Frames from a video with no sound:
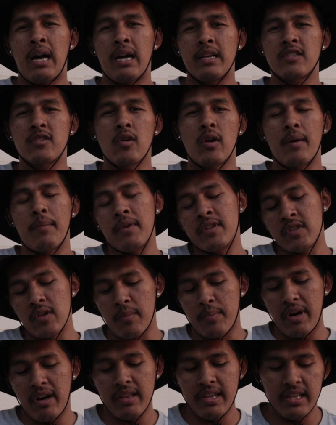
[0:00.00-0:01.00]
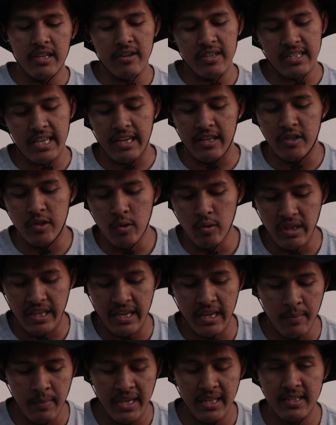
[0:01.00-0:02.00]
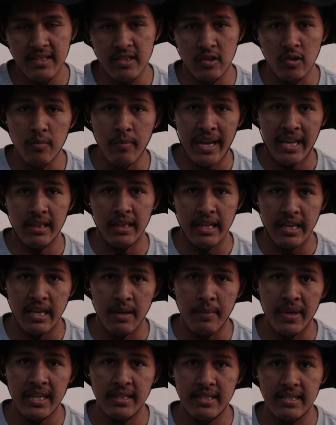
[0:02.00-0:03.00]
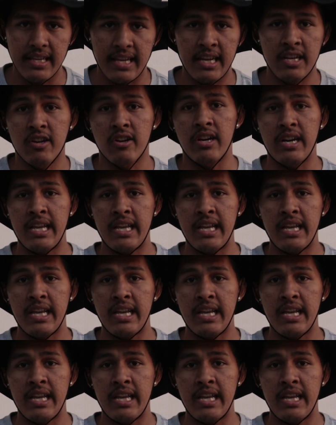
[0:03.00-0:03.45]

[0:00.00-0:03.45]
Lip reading: So apparently there's like two main ligaments in your